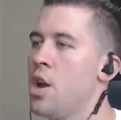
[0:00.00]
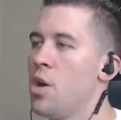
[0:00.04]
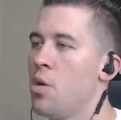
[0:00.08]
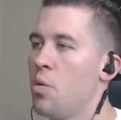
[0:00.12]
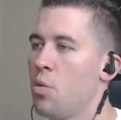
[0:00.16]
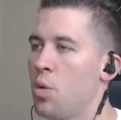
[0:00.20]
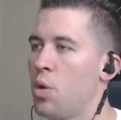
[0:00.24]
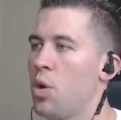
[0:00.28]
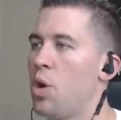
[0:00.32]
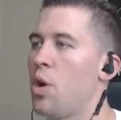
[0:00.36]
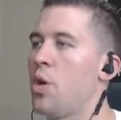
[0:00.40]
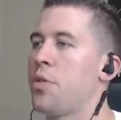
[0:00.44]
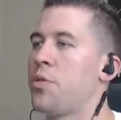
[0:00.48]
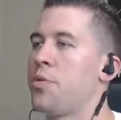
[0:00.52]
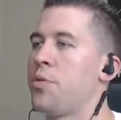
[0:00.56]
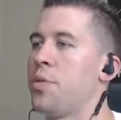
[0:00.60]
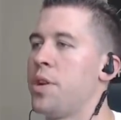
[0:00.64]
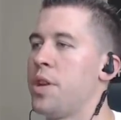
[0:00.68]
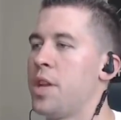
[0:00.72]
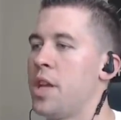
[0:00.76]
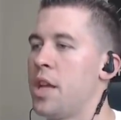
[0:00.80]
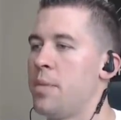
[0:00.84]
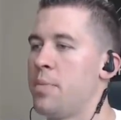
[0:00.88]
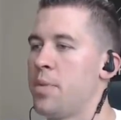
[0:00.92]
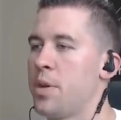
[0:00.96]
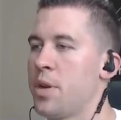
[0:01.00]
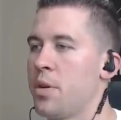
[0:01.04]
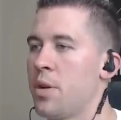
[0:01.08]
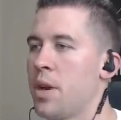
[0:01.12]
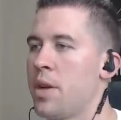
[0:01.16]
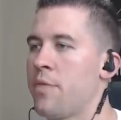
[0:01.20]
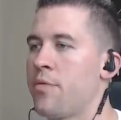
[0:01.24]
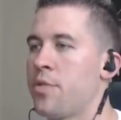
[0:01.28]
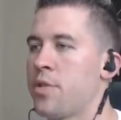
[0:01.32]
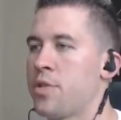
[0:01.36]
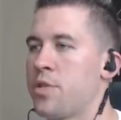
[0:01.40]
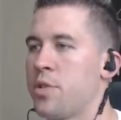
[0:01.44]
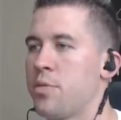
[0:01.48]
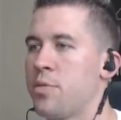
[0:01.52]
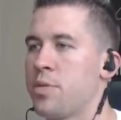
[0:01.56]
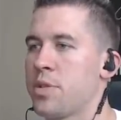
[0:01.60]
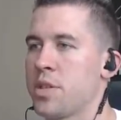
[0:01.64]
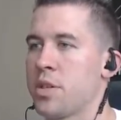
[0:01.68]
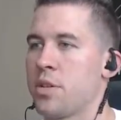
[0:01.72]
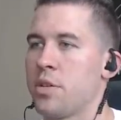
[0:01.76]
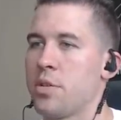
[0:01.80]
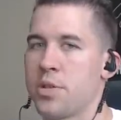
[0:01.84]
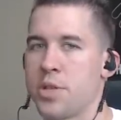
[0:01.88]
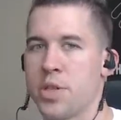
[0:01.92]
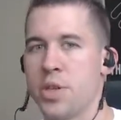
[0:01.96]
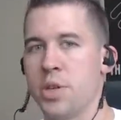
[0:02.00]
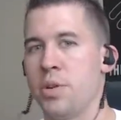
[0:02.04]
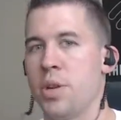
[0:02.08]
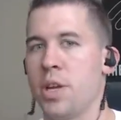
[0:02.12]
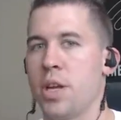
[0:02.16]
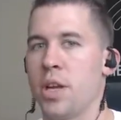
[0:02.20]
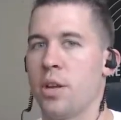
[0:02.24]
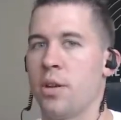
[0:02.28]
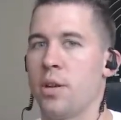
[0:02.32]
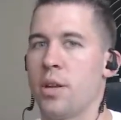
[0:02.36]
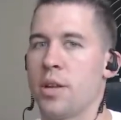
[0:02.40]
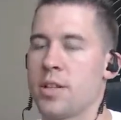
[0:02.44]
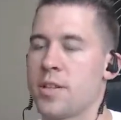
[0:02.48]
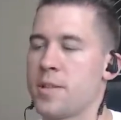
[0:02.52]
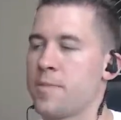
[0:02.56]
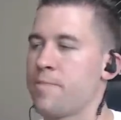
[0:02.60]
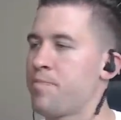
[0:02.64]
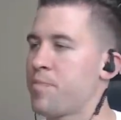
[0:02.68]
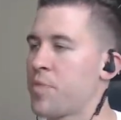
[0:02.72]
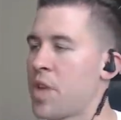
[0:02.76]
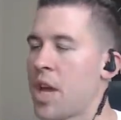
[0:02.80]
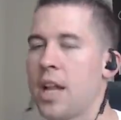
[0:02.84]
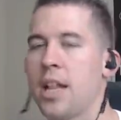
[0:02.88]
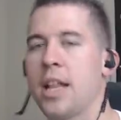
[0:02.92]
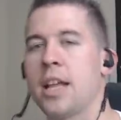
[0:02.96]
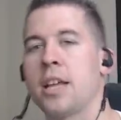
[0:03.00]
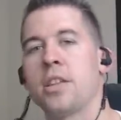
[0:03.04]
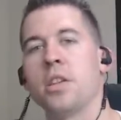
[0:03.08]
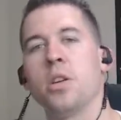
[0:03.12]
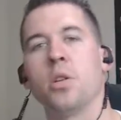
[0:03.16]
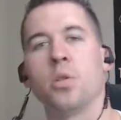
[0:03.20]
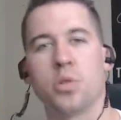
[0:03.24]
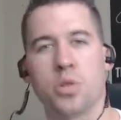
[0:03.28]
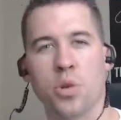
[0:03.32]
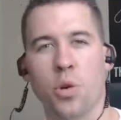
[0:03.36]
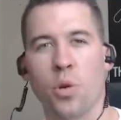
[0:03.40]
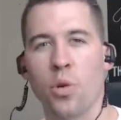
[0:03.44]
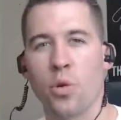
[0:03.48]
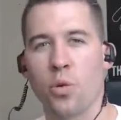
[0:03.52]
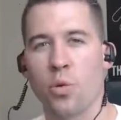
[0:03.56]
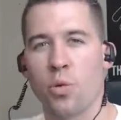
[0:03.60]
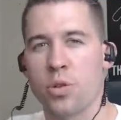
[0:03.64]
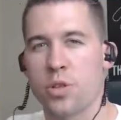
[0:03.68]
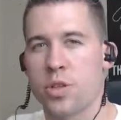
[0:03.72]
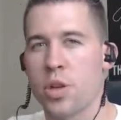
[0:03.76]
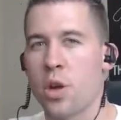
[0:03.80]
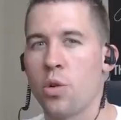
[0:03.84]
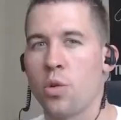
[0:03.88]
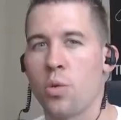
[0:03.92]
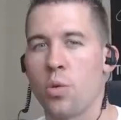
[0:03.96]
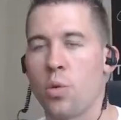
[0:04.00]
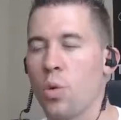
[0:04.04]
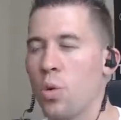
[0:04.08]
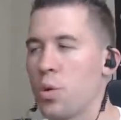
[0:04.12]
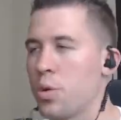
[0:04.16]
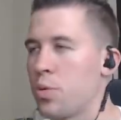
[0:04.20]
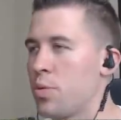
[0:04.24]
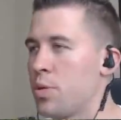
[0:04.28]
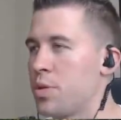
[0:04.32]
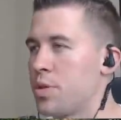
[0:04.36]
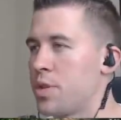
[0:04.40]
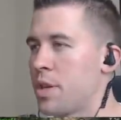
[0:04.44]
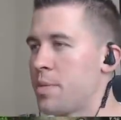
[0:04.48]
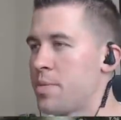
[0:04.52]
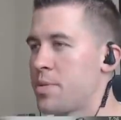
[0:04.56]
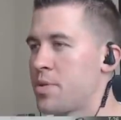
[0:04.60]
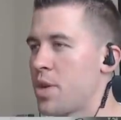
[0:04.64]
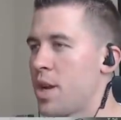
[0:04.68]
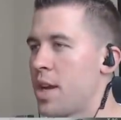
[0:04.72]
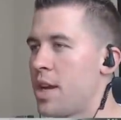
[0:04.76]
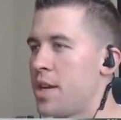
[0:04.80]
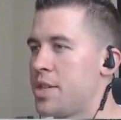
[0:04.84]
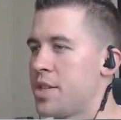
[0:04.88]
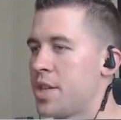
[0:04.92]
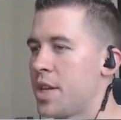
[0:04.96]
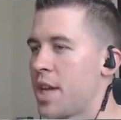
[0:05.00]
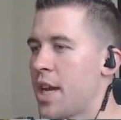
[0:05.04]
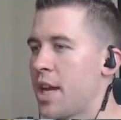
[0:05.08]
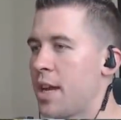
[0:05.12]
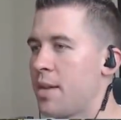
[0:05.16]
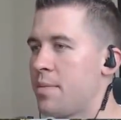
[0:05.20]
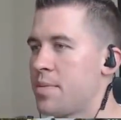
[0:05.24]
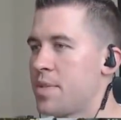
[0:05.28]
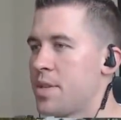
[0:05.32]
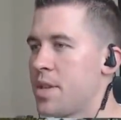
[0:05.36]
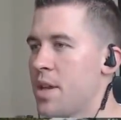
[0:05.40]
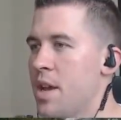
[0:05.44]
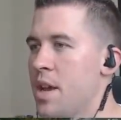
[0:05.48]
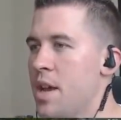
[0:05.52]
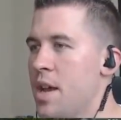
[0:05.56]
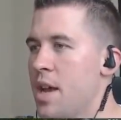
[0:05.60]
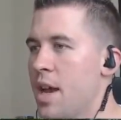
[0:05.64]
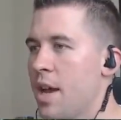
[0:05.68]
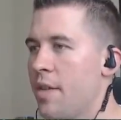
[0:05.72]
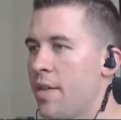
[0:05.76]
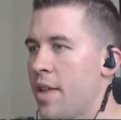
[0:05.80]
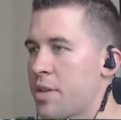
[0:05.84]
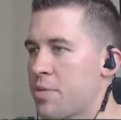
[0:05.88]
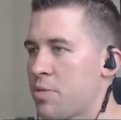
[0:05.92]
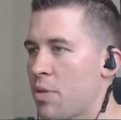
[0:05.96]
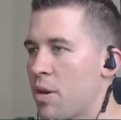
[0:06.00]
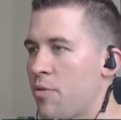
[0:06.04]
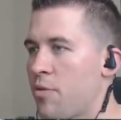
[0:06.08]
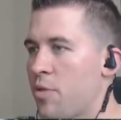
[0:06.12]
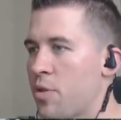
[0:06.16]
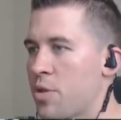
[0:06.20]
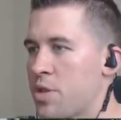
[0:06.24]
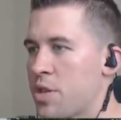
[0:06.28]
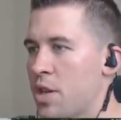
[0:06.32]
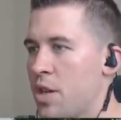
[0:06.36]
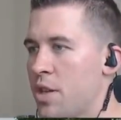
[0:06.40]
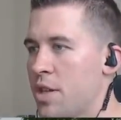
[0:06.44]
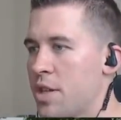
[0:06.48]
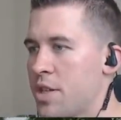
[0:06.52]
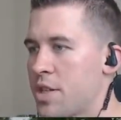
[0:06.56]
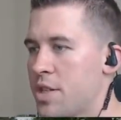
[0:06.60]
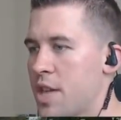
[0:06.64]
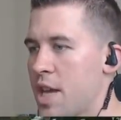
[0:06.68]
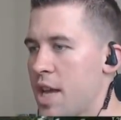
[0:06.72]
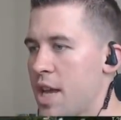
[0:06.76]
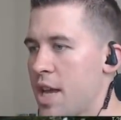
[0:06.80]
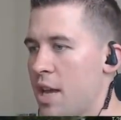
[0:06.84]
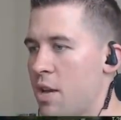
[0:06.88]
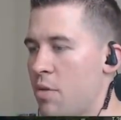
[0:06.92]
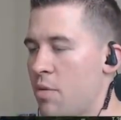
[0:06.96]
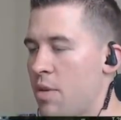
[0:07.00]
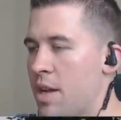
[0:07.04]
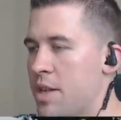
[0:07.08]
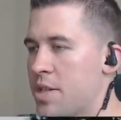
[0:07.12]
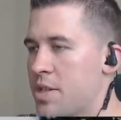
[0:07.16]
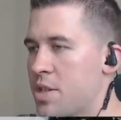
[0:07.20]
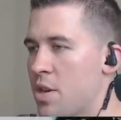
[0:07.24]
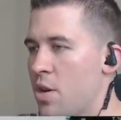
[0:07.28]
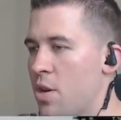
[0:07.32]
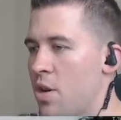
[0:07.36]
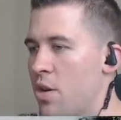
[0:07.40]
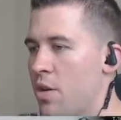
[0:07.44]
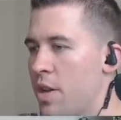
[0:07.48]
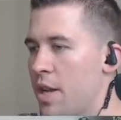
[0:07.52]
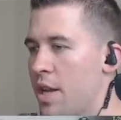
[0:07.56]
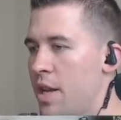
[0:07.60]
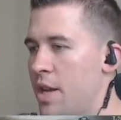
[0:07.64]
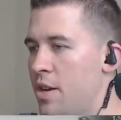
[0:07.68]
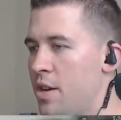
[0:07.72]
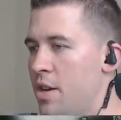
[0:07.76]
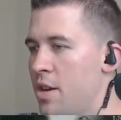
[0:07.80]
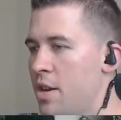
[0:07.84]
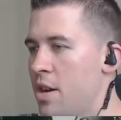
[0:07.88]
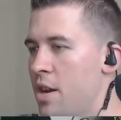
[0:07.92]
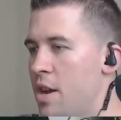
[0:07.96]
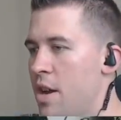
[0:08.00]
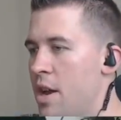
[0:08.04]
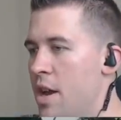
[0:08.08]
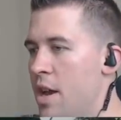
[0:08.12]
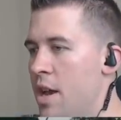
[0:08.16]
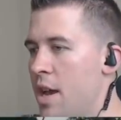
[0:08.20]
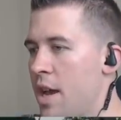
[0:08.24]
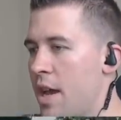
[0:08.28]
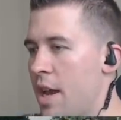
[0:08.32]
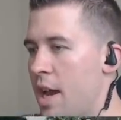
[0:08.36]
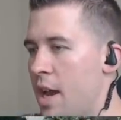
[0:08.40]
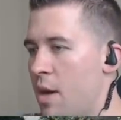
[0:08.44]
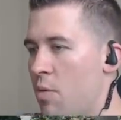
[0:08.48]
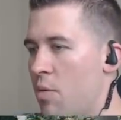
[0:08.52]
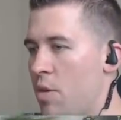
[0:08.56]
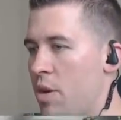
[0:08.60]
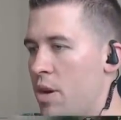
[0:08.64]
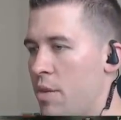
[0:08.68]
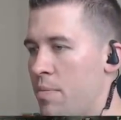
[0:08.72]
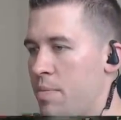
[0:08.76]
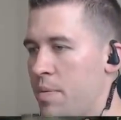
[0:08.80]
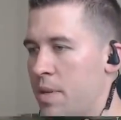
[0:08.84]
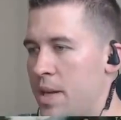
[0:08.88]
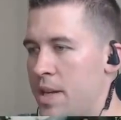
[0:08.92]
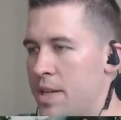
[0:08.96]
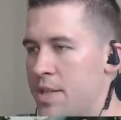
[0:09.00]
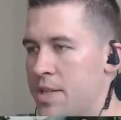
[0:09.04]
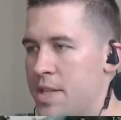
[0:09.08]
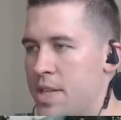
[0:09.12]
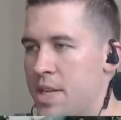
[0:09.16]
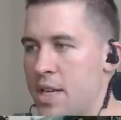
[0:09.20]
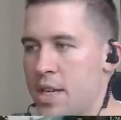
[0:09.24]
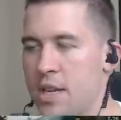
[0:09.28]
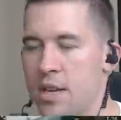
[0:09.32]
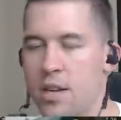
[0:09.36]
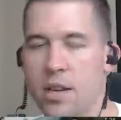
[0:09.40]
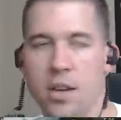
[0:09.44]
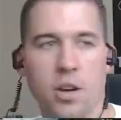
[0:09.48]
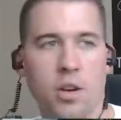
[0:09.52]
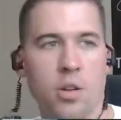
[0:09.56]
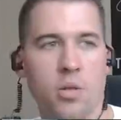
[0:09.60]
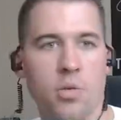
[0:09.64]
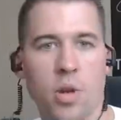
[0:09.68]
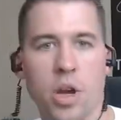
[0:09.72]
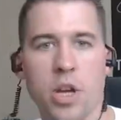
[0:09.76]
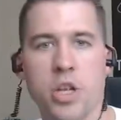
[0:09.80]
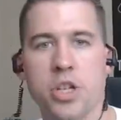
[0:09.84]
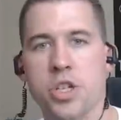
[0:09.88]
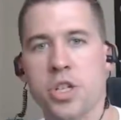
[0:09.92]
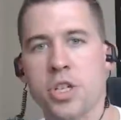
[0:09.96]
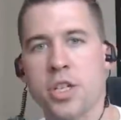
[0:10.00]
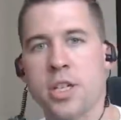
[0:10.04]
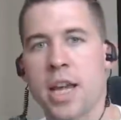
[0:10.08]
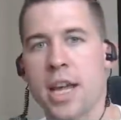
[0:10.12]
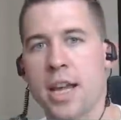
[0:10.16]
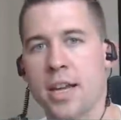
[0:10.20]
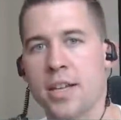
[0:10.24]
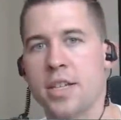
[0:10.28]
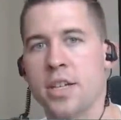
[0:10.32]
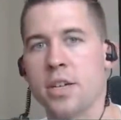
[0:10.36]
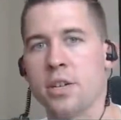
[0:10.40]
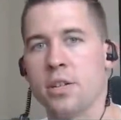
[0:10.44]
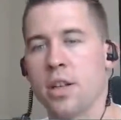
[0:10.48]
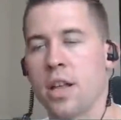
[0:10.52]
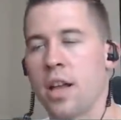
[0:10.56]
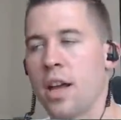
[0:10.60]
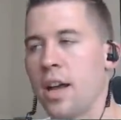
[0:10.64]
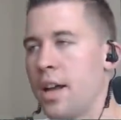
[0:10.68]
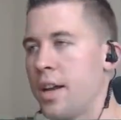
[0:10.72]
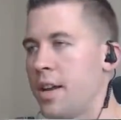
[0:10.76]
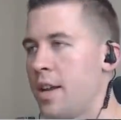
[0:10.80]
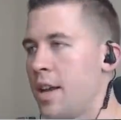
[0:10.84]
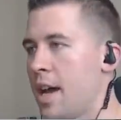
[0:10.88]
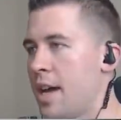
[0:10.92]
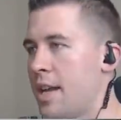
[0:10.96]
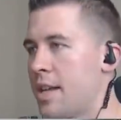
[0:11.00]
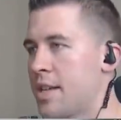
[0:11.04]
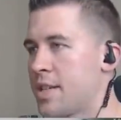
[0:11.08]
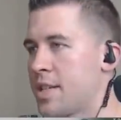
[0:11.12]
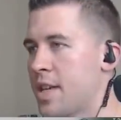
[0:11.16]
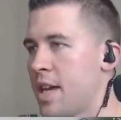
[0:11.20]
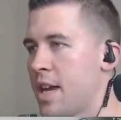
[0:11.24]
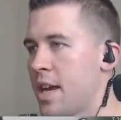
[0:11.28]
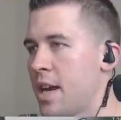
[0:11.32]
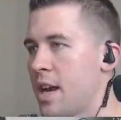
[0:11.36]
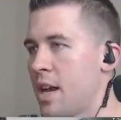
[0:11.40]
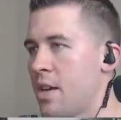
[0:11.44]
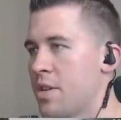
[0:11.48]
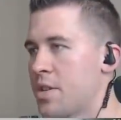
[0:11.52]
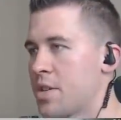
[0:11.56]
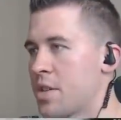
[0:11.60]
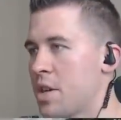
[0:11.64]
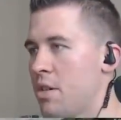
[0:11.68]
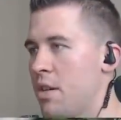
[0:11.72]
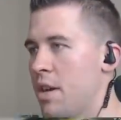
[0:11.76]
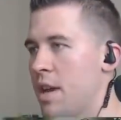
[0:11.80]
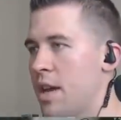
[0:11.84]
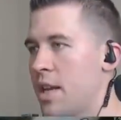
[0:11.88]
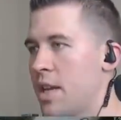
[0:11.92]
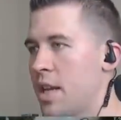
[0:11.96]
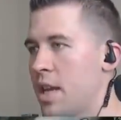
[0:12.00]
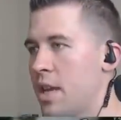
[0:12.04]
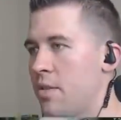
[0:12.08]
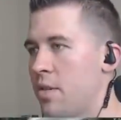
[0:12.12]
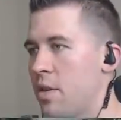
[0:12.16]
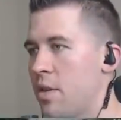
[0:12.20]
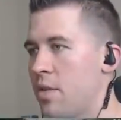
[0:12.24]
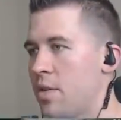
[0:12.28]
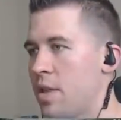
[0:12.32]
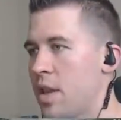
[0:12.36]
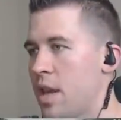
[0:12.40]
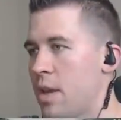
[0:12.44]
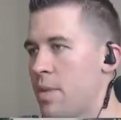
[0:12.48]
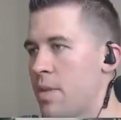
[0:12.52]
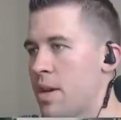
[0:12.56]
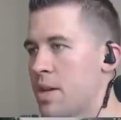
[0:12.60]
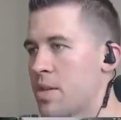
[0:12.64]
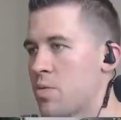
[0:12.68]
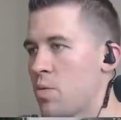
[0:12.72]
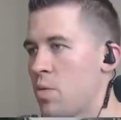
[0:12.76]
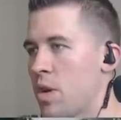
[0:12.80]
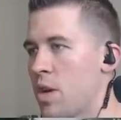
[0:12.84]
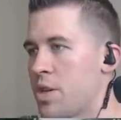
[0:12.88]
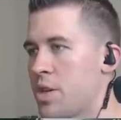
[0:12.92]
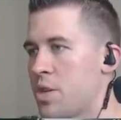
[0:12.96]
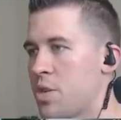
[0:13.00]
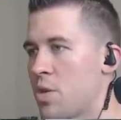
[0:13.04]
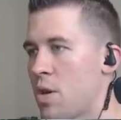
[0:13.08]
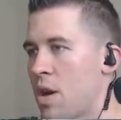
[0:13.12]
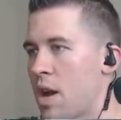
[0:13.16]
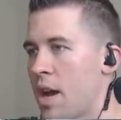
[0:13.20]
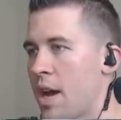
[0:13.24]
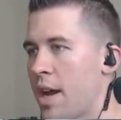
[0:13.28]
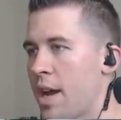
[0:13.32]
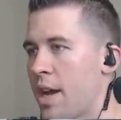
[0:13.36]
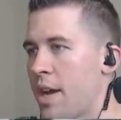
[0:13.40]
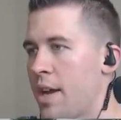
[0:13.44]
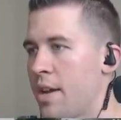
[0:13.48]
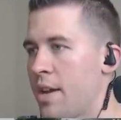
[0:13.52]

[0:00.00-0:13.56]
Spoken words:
were all 3D, but your infantry was little 2D units. Kind of like the old Total War real-time strategy games. And that's where I first saw this tank. And when I saw it on here, and I wanted to play as the Russian tank tier line, I decided I'll just go ahead and give it the MS1 a try.